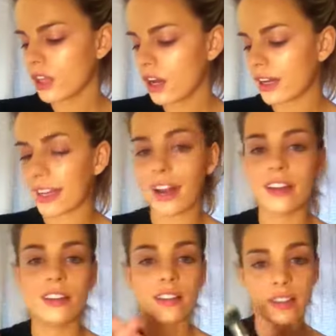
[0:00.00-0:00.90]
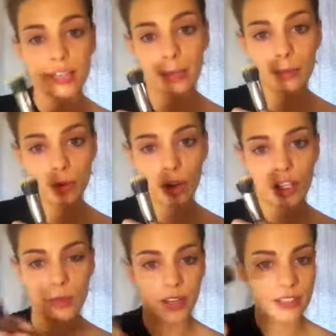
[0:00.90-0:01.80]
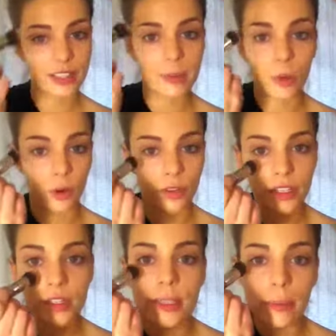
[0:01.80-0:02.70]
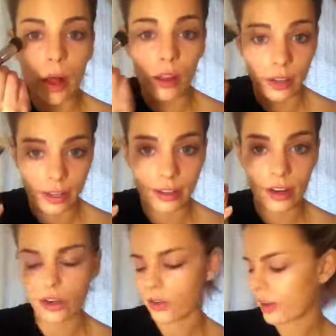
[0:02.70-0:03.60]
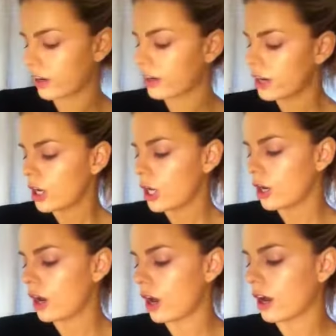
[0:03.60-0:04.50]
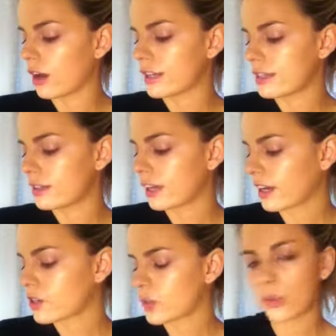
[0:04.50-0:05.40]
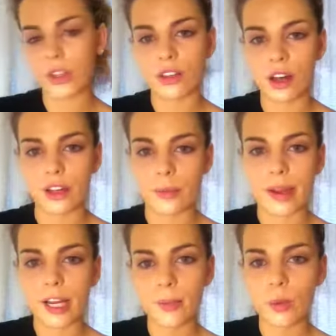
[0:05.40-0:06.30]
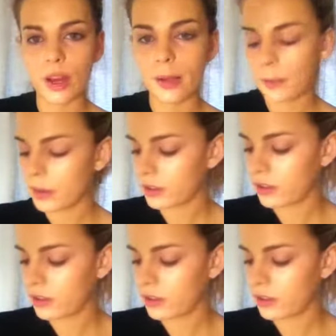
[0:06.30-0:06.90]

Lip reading: again, same brush because it's perfect and small and I can get under there. Kind of swirl it on a makeup wipe.